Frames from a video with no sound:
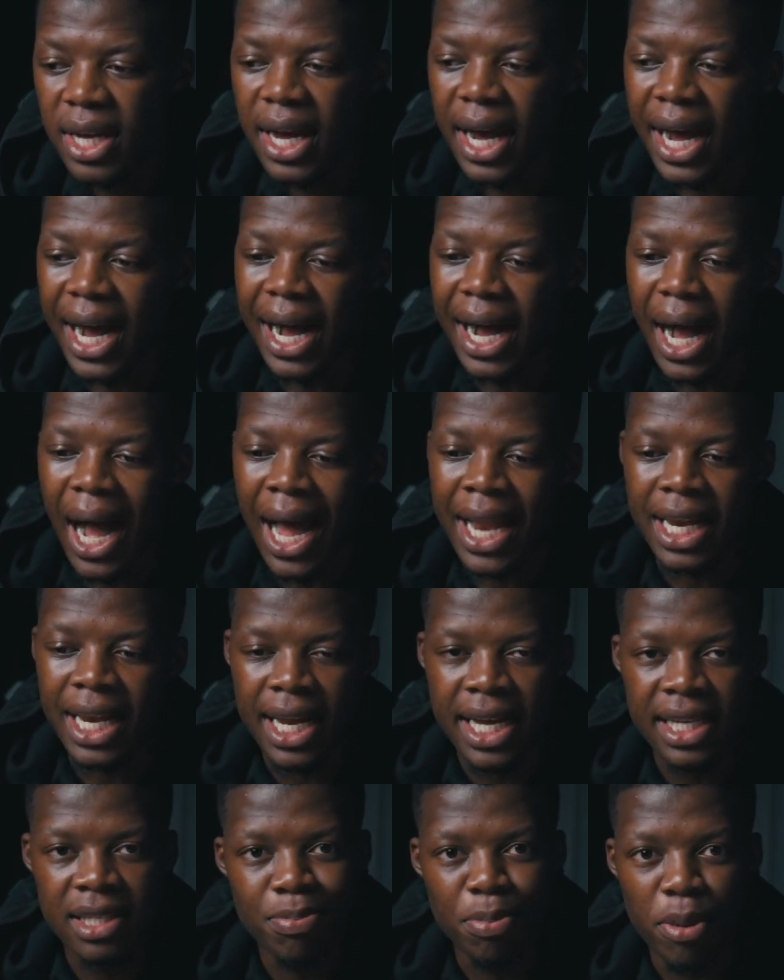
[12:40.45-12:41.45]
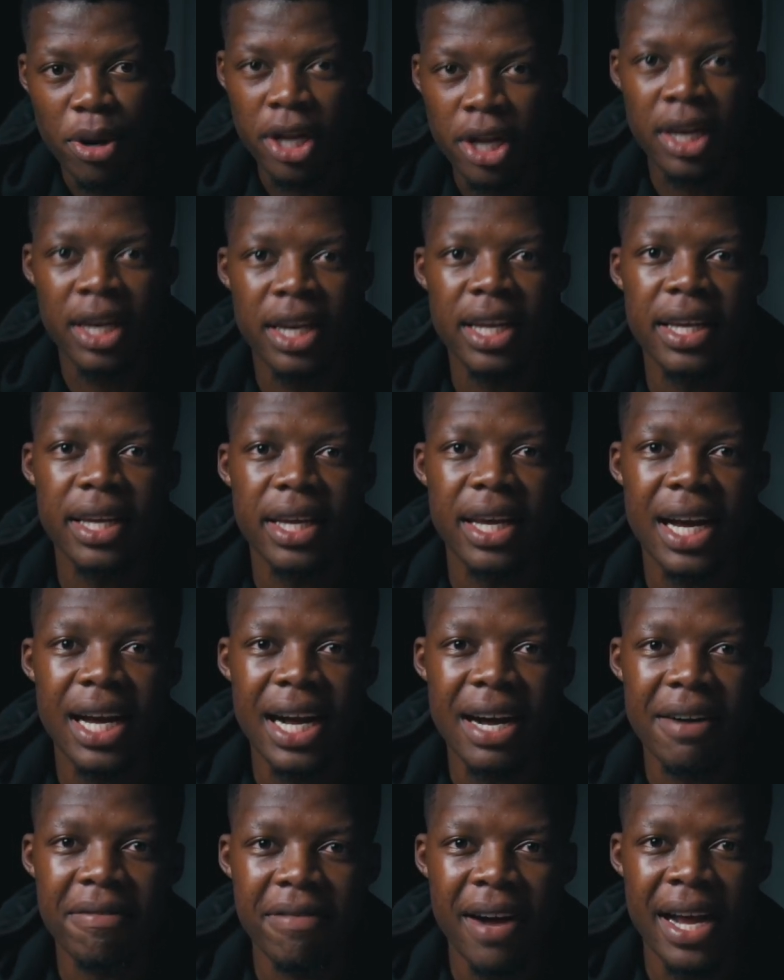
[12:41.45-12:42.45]
unless Burnley
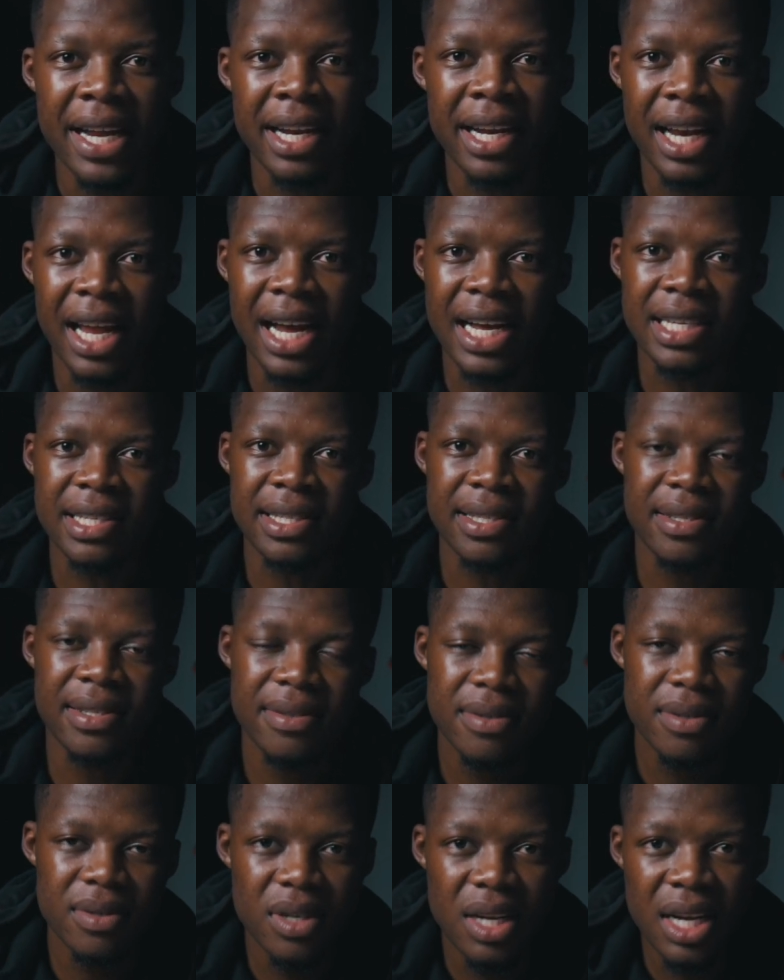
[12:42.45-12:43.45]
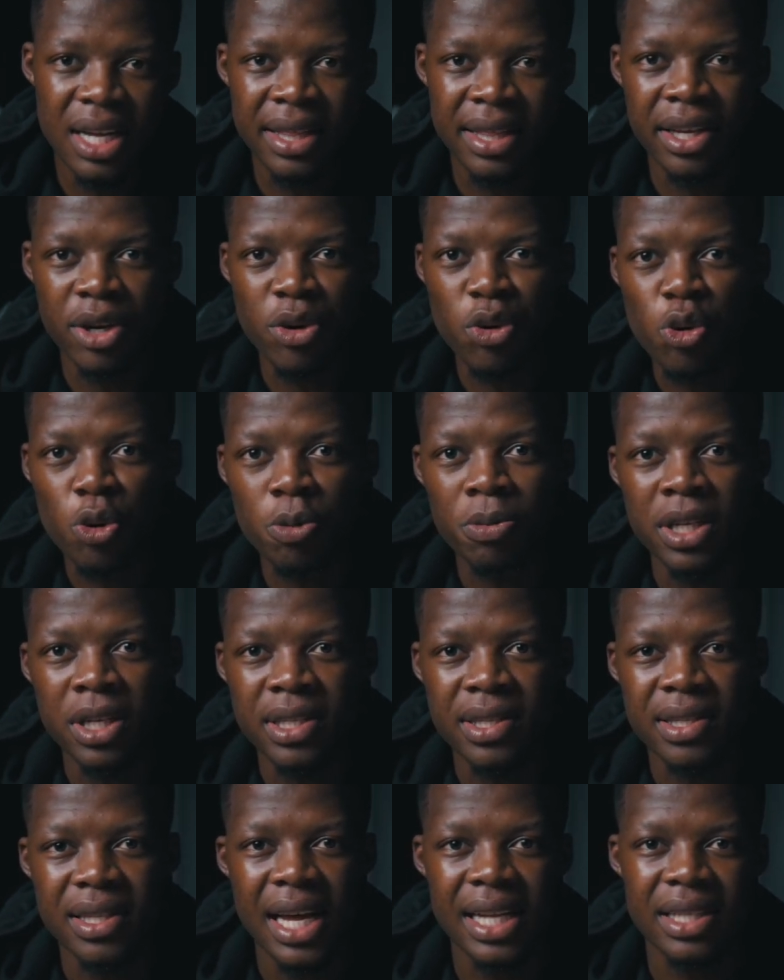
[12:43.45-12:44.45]
finalize the
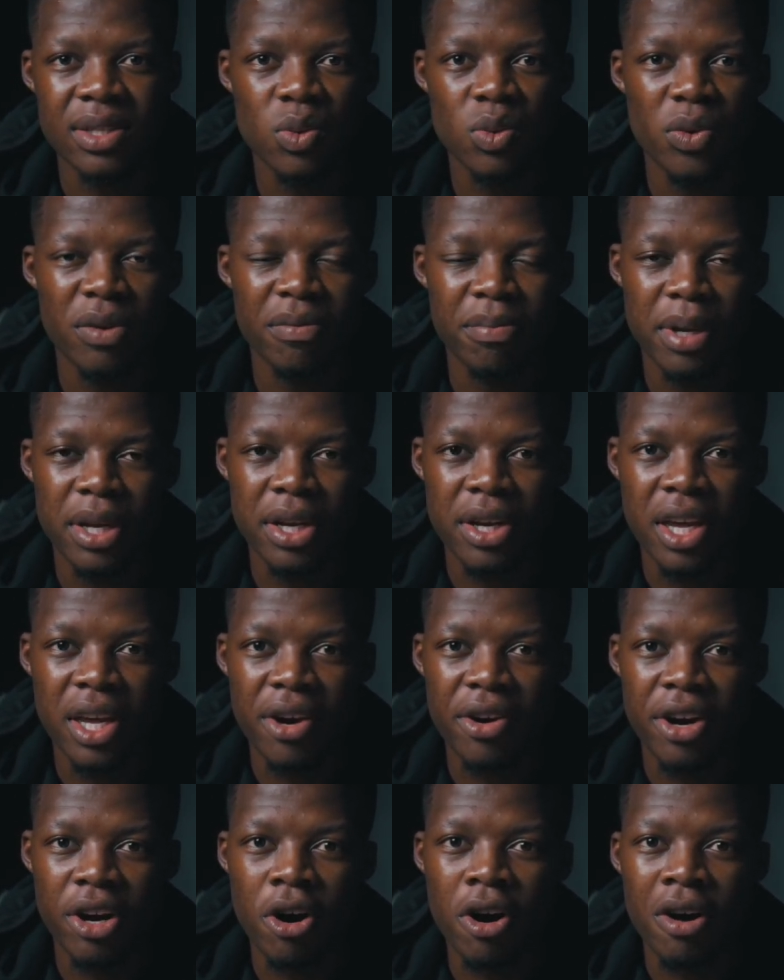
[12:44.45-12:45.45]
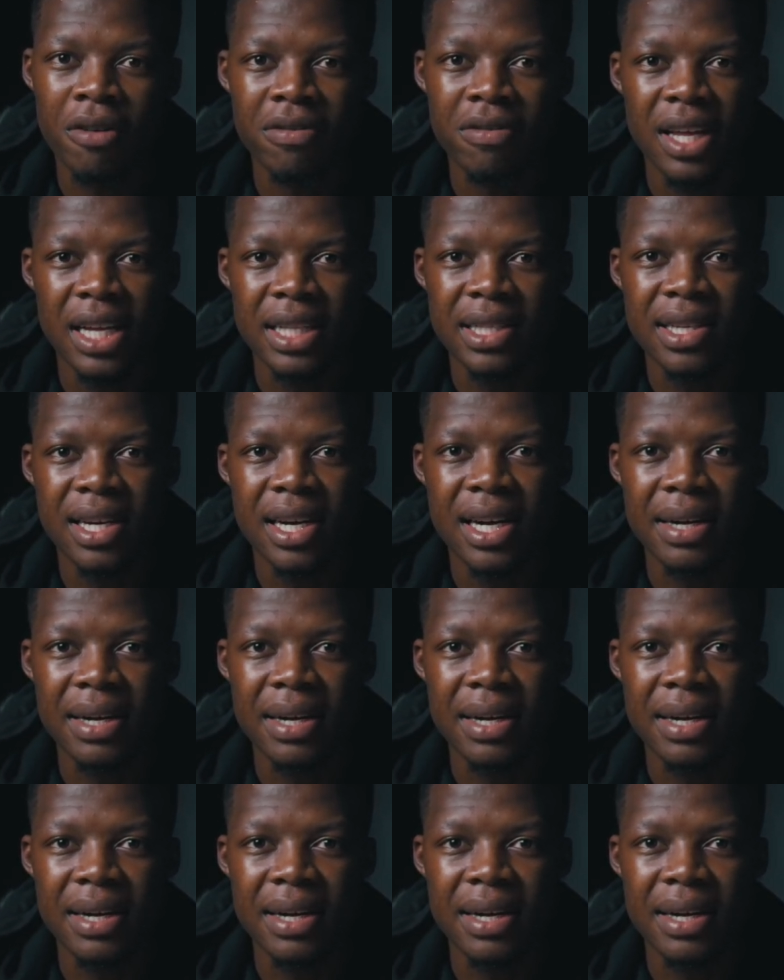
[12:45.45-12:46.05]
rumors that we've been hearing of, that